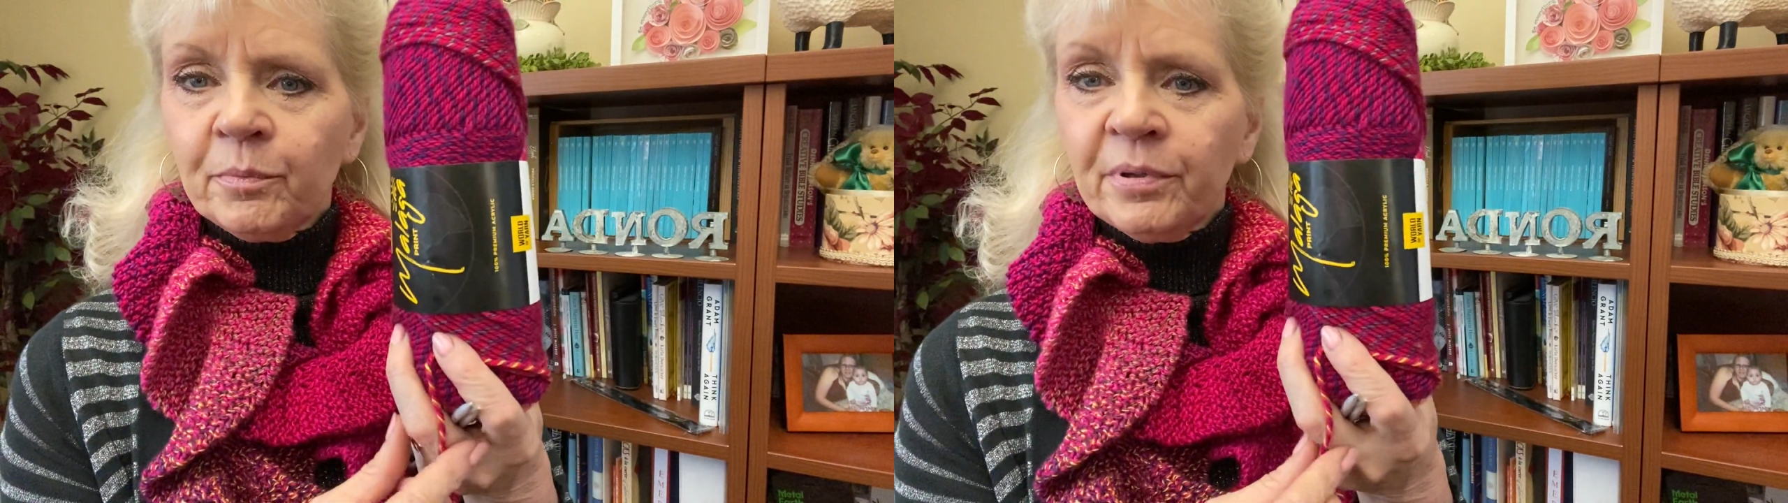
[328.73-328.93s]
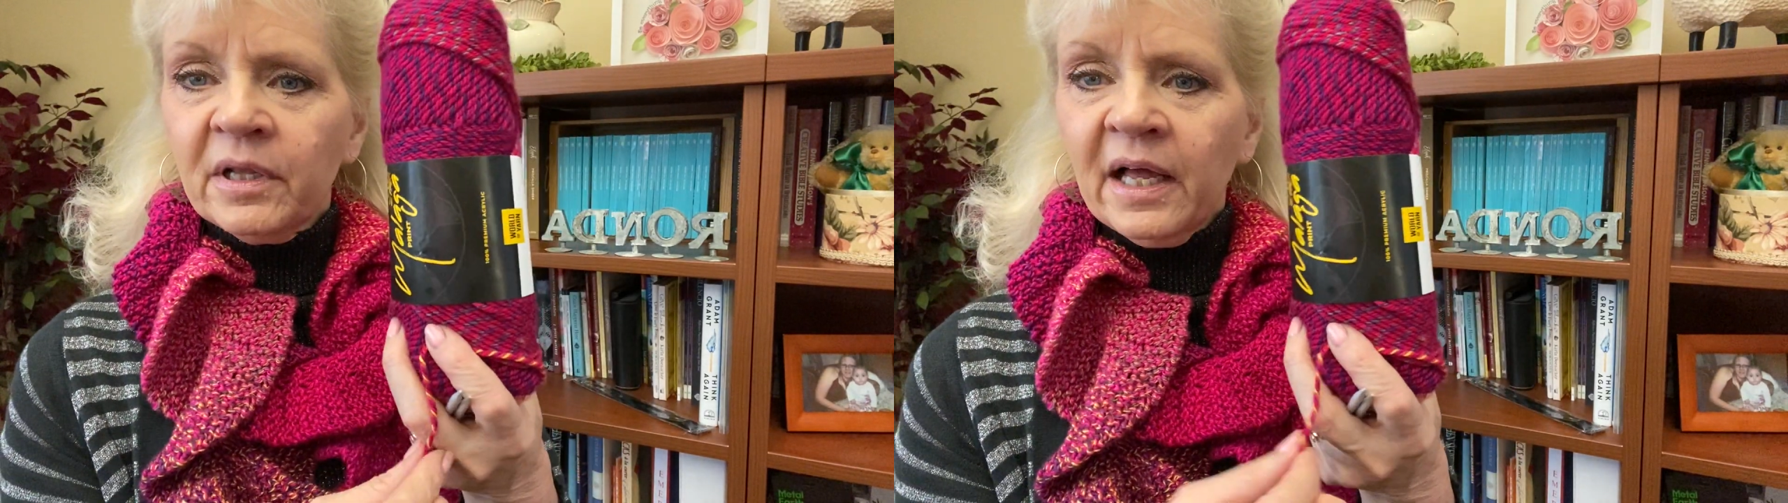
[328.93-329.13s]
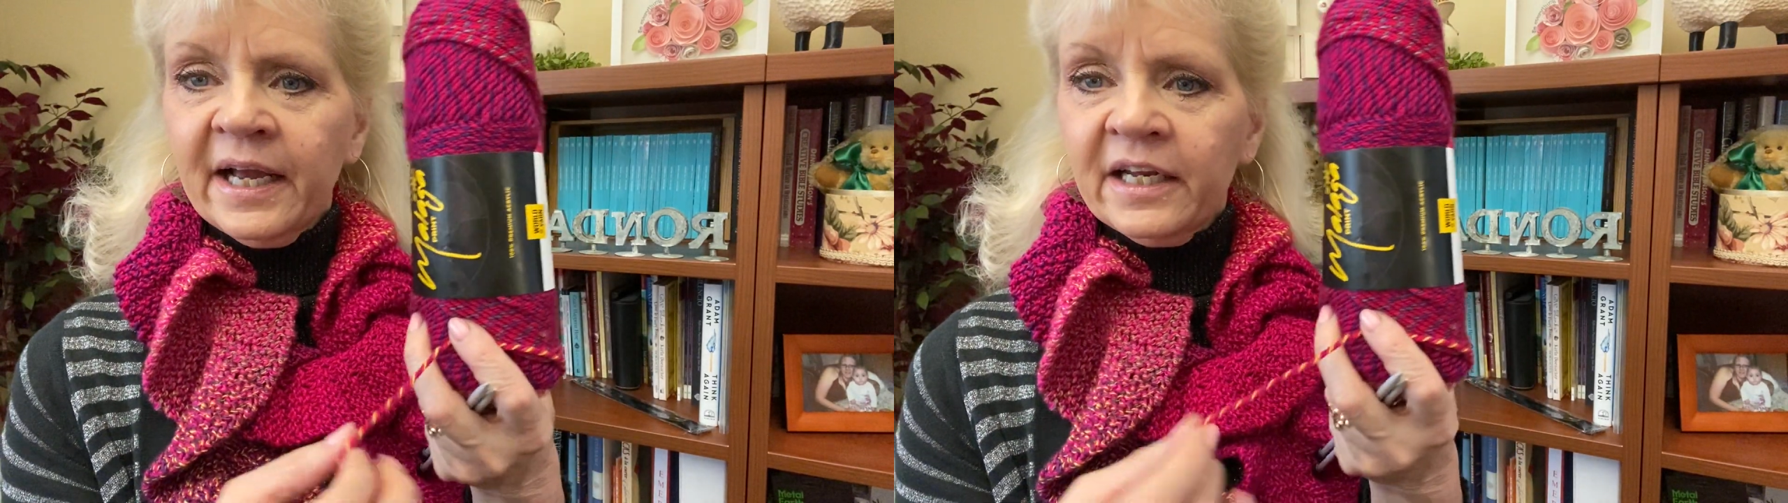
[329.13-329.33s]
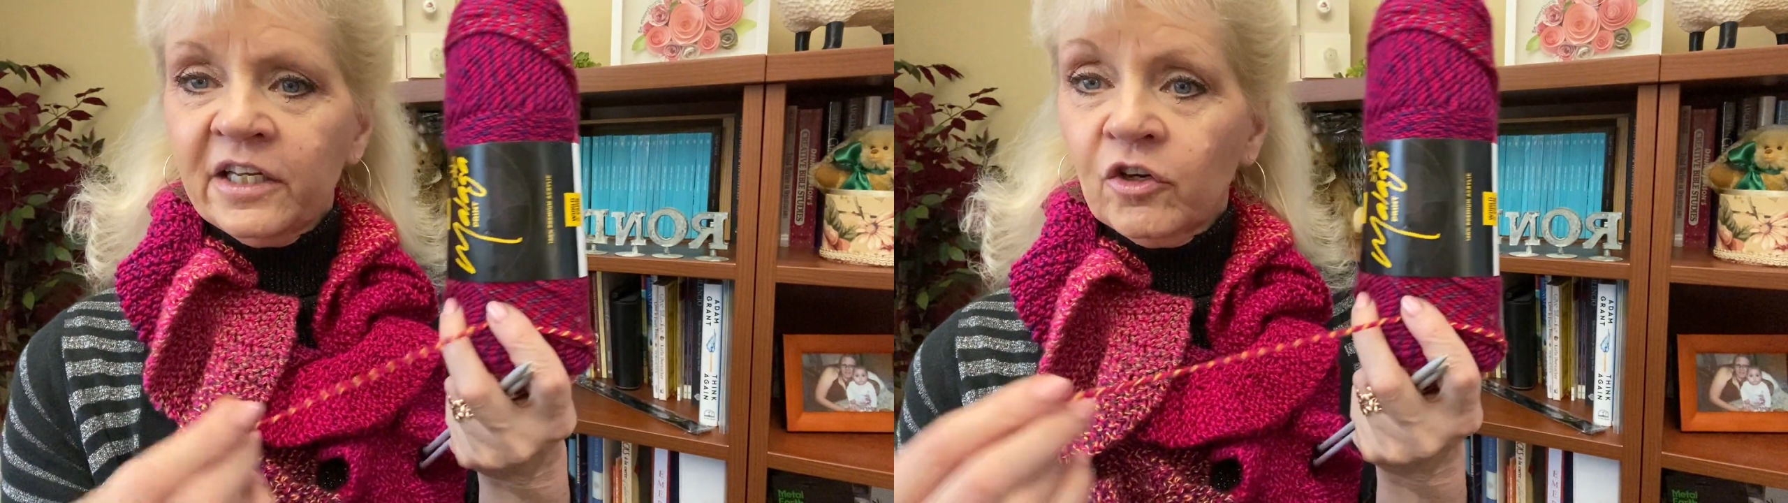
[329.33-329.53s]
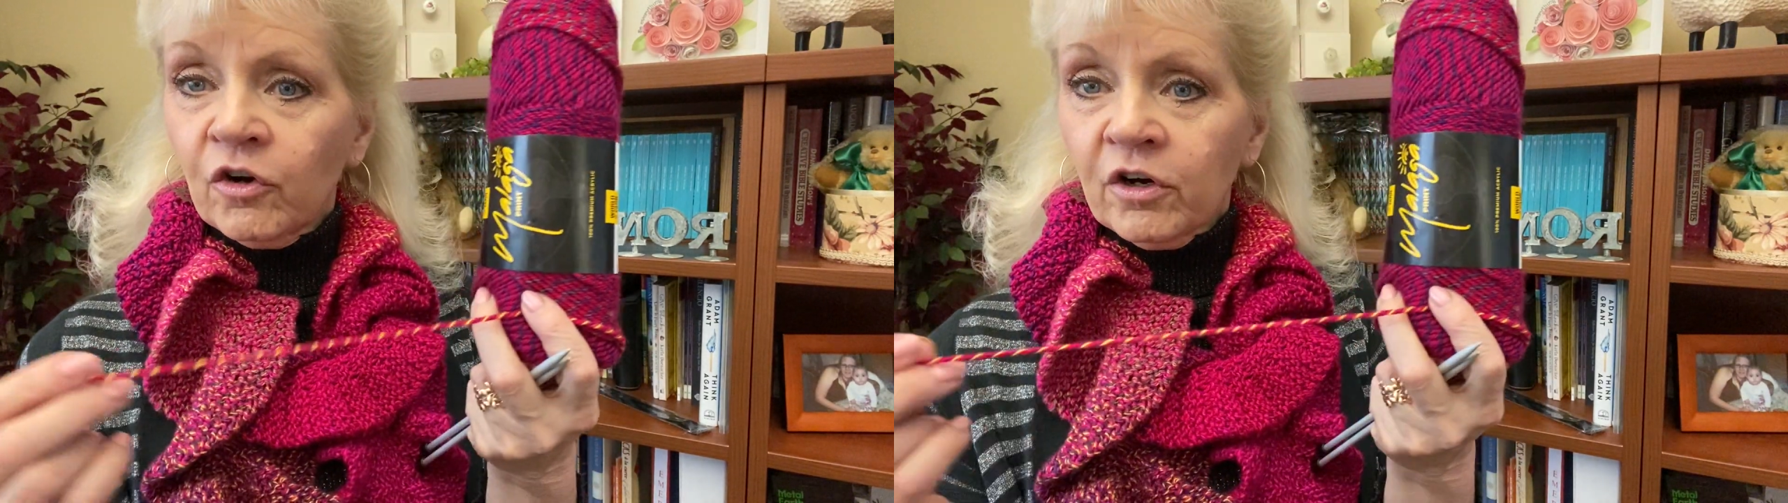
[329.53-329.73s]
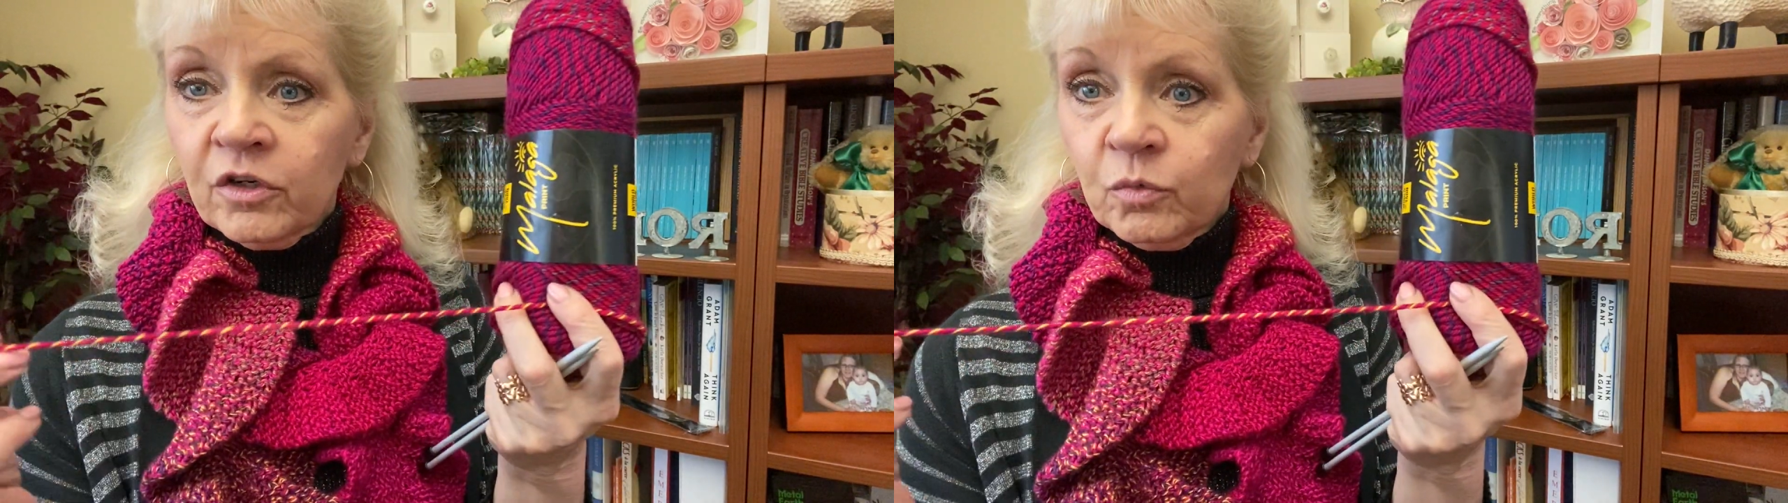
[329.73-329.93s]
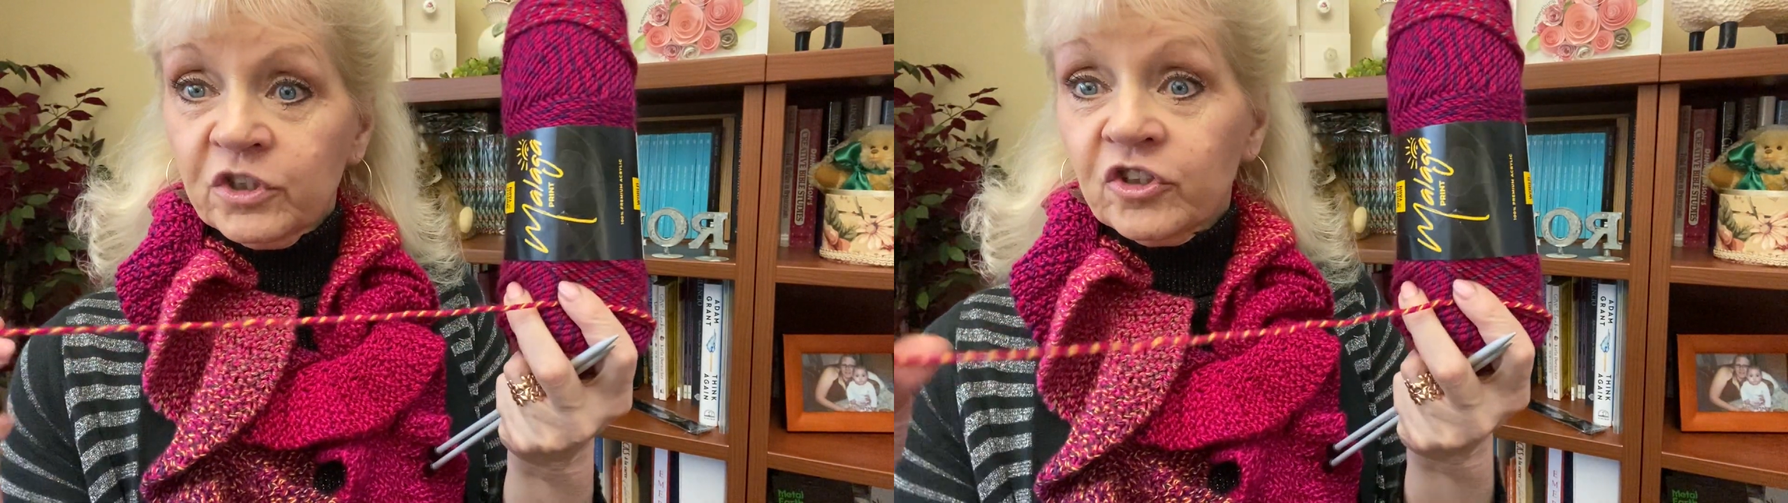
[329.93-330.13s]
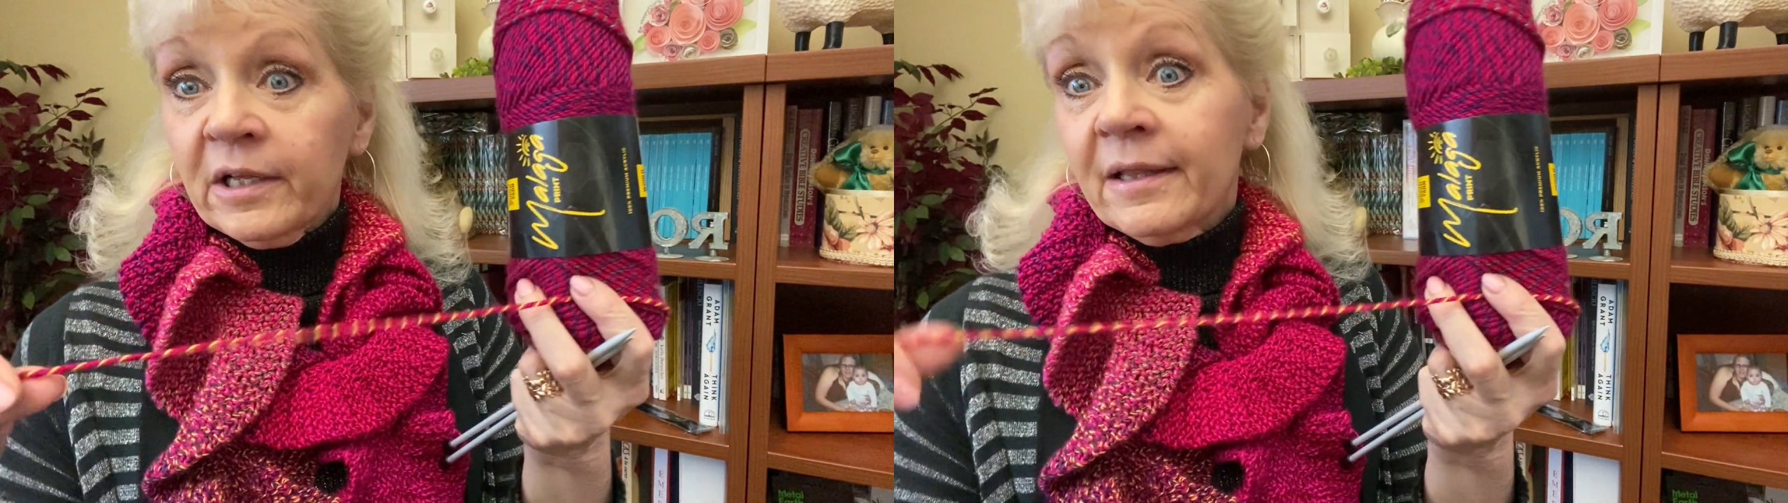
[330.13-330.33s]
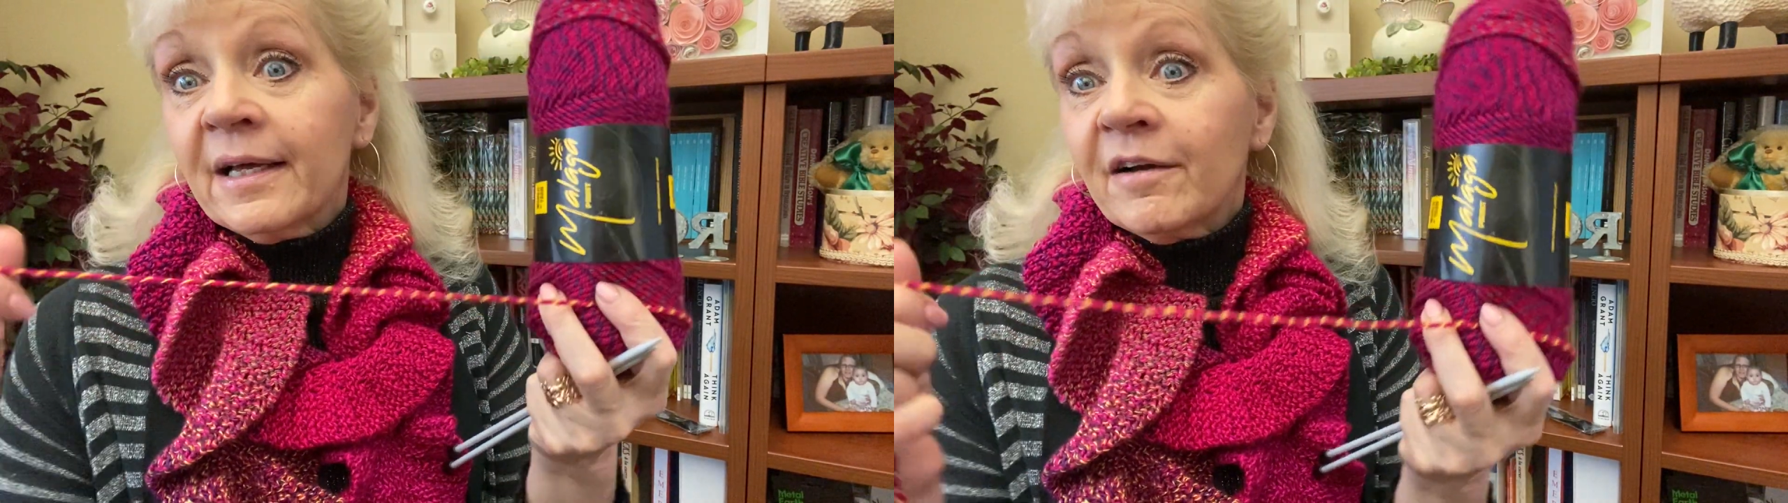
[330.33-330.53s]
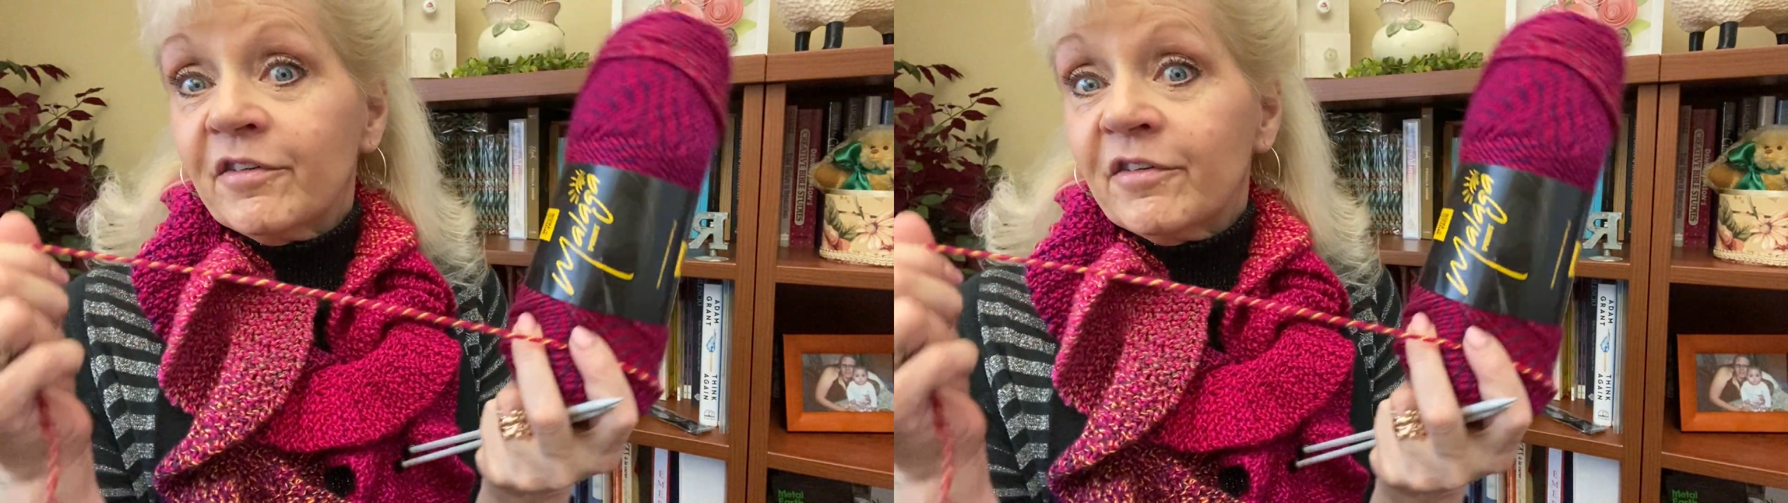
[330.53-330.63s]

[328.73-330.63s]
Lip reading: plied yarn, which I love.